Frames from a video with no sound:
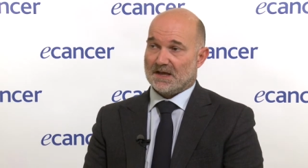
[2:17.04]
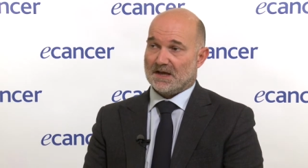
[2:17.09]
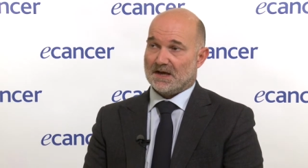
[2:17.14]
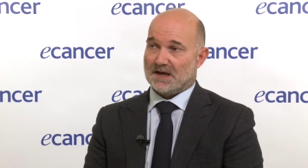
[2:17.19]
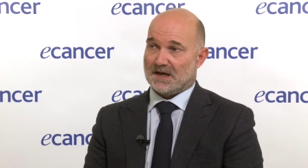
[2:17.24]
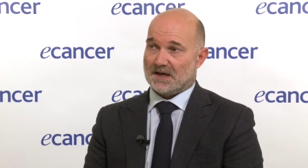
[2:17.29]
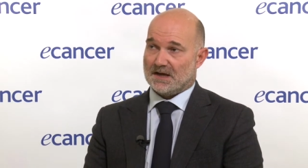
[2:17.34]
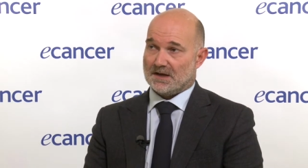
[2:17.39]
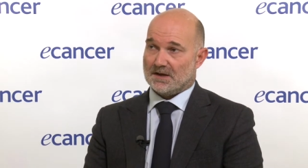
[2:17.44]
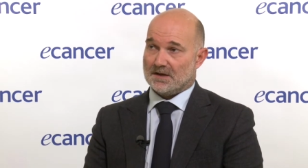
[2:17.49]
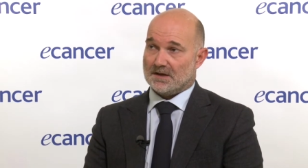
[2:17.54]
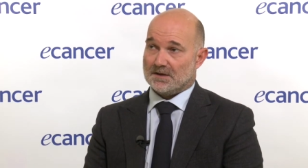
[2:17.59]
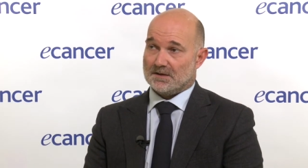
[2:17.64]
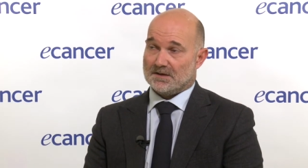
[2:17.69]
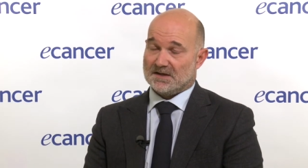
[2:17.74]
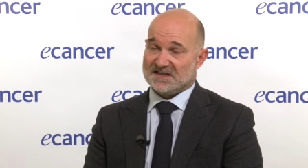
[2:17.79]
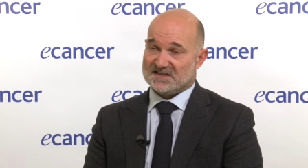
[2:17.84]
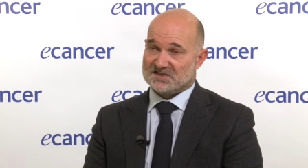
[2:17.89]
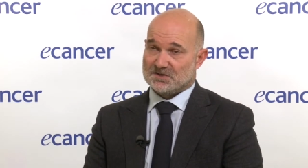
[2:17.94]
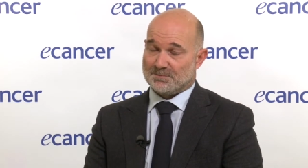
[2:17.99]
Uh,
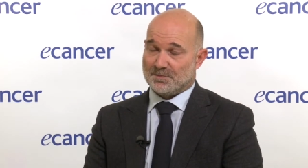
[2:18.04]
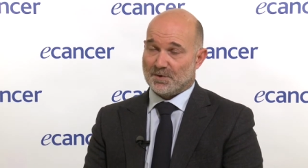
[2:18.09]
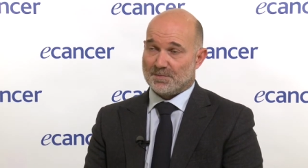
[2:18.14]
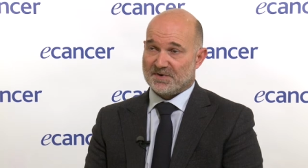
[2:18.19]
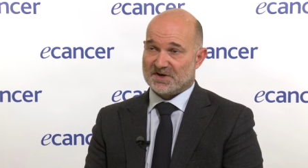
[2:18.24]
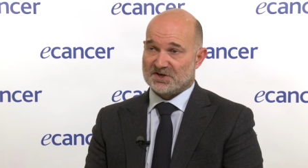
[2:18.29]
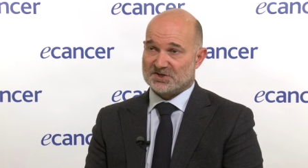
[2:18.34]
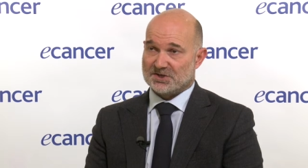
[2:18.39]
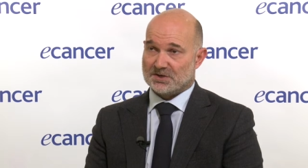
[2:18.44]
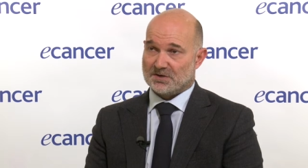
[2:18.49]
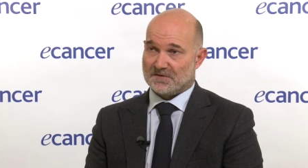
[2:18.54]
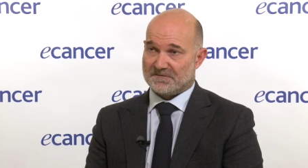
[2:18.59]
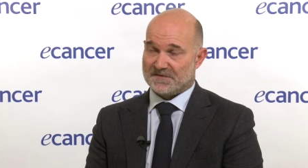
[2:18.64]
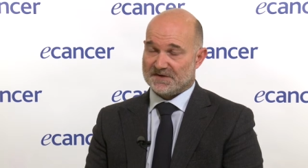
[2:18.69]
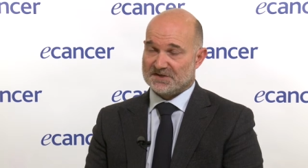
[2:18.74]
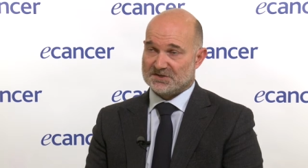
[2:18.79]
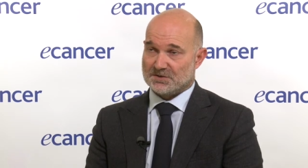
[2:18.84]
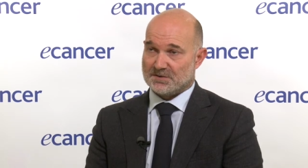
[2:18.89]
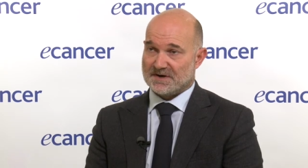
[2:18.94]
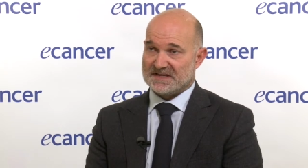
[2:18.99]
it's a population of
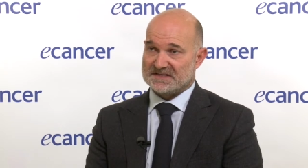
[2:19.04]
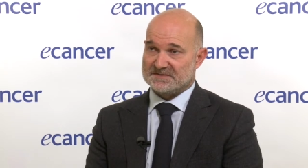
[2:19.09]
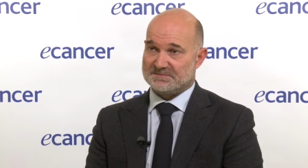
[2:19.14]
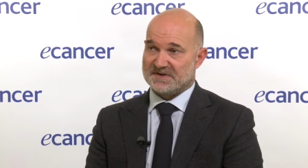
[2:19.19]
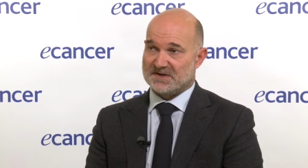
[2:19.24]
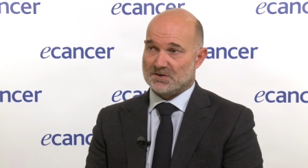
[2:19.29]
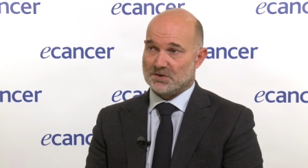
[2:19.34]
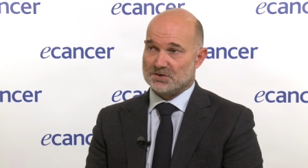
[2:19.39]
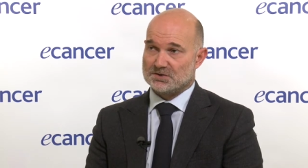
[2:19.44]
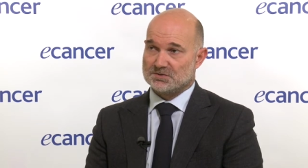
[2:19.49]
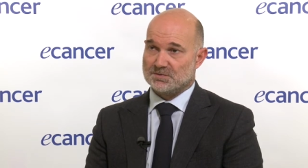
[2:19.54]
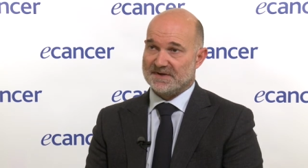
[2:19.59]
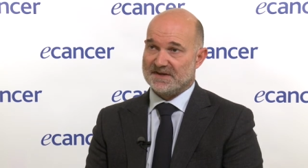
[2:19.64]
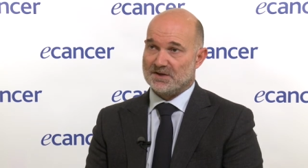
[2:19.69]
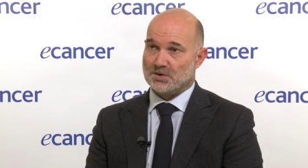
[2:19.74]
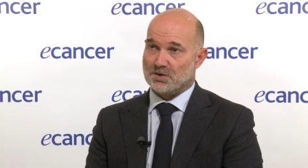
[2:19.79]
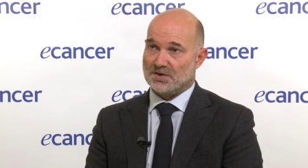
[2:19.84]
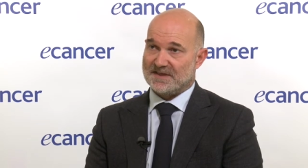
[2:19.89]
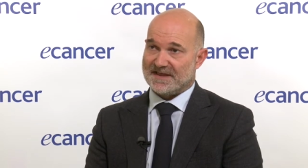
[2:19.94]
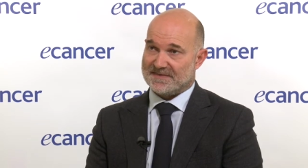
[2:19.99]
interest because we
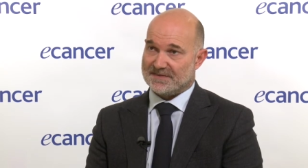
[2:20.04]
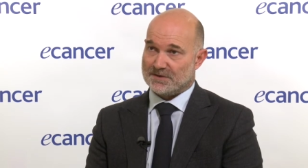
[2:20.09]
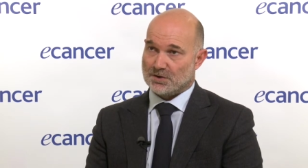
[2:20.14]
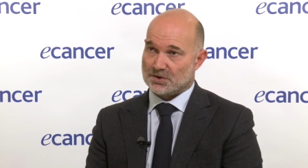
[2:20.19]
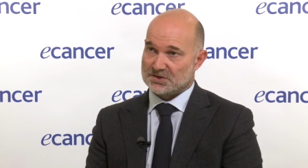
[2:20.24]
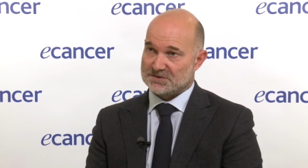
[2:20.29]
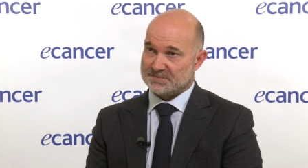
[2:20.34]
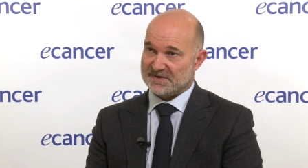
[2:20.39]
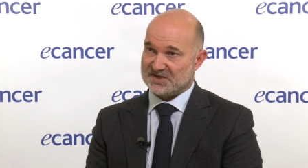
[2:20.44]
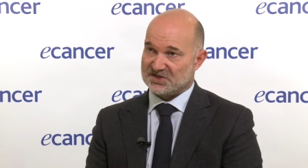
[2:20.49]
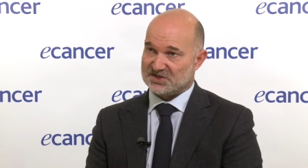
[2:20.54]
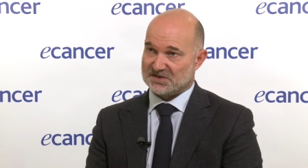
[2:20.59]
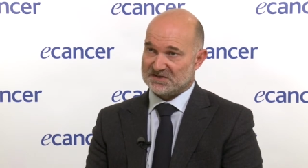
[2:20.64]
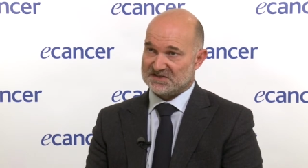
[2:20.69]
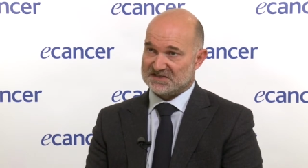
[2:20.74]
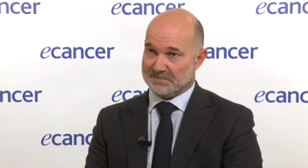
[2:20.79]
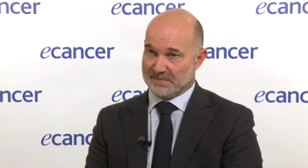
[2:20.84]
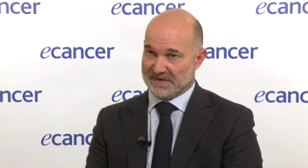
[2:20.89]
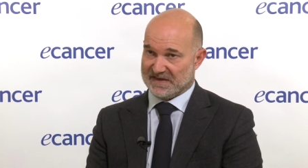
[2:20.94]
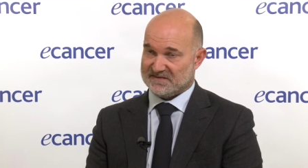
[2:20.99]
know that those
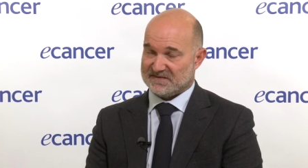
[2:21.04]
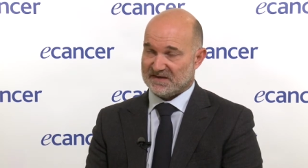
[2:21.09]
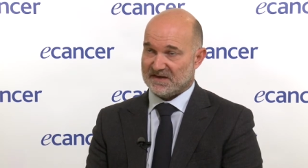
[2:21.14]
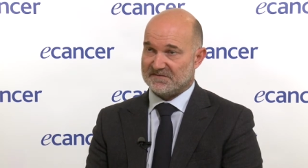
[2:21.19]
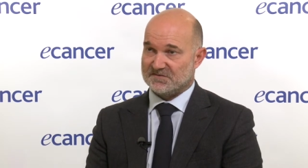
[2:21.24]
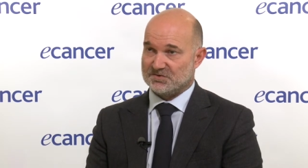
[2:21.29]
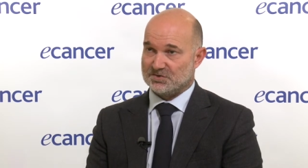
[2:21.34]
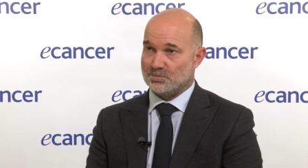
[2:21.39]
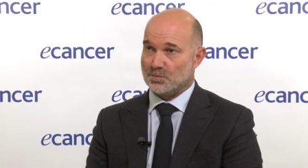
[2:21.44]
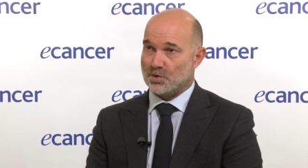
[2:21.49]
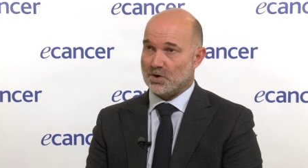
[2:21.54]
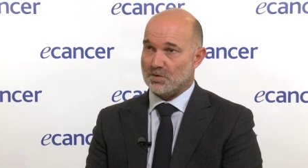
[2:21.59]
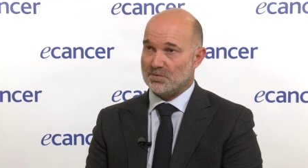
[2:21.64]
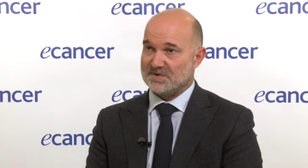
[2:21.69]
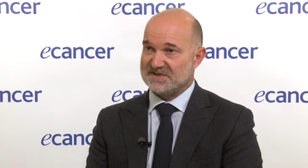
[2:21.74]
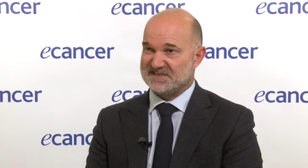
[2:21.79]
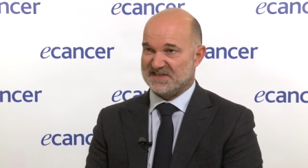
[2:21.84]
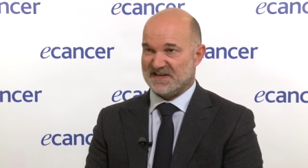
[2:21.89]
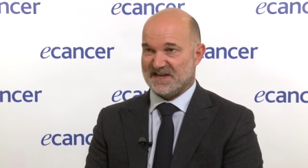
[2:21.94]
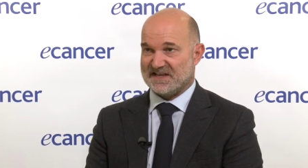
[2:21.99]
patients may have tumor
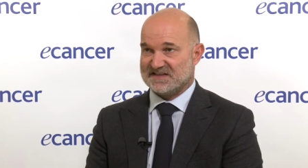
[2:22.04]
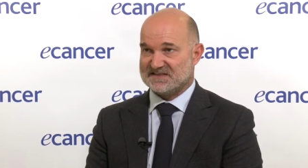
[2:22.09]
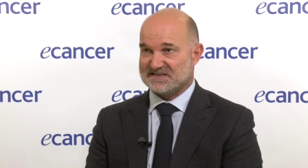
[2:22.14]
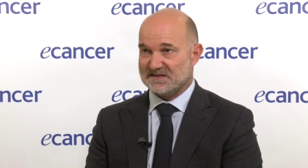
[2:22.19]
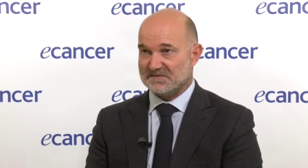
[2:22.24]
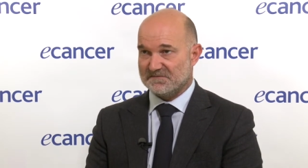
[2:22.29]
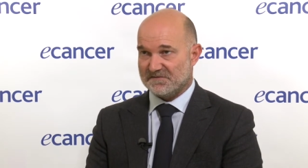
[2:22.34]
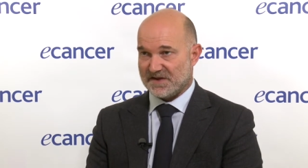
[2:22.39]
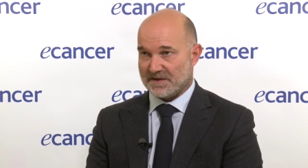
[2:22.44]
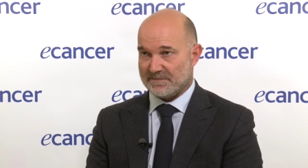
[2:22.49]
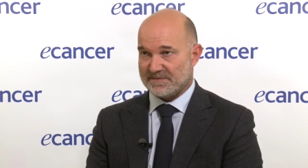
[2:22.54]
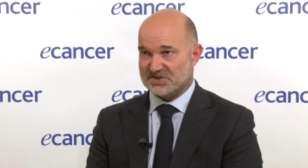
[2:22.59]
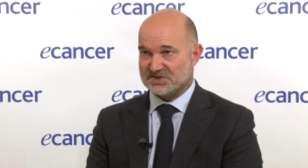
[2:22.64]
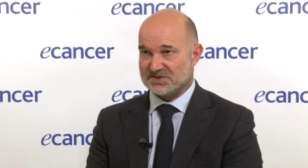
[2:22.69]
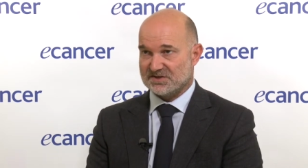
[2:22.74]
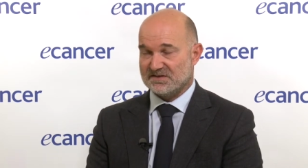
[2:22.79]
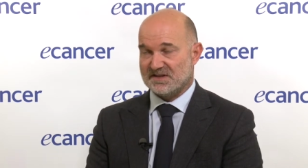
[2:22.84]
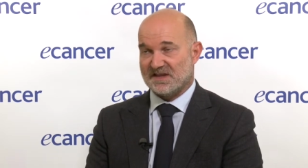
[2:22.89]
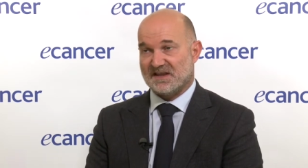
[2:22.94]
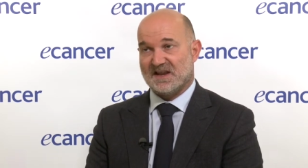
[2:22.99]
with less
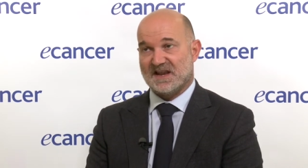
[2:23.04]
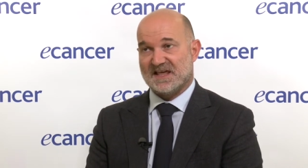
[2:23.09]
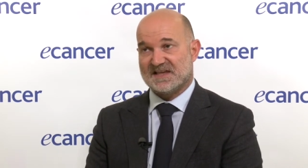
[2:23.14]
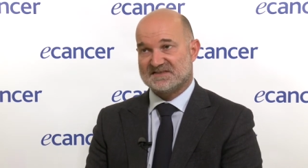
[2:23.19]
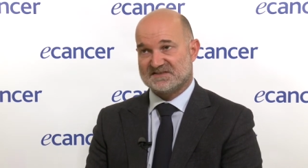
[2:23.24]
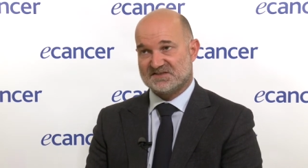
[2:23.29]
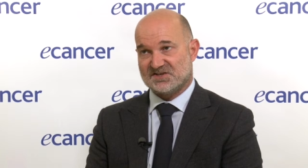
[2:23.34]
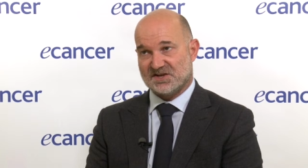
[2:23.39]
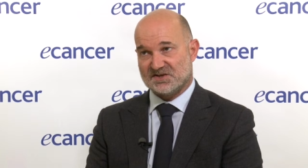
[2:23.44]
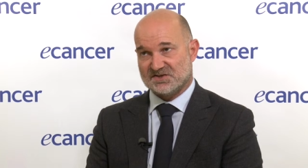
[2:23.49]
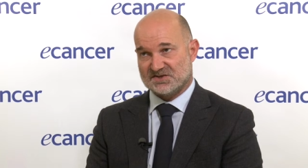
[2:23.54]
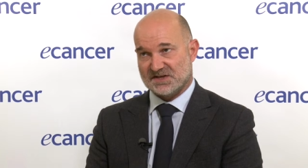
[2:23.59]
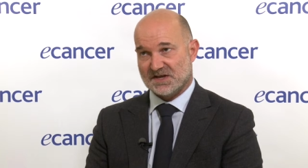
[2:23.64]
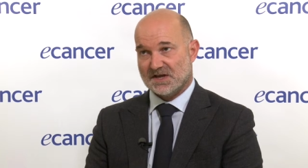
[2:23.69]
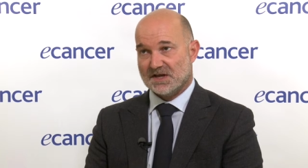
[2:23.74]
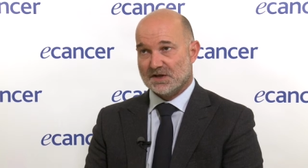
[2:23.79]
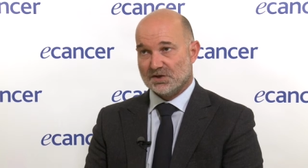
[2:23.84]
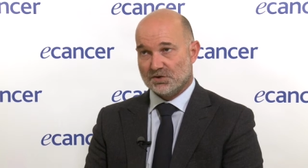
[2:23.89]
inflammation, then less chance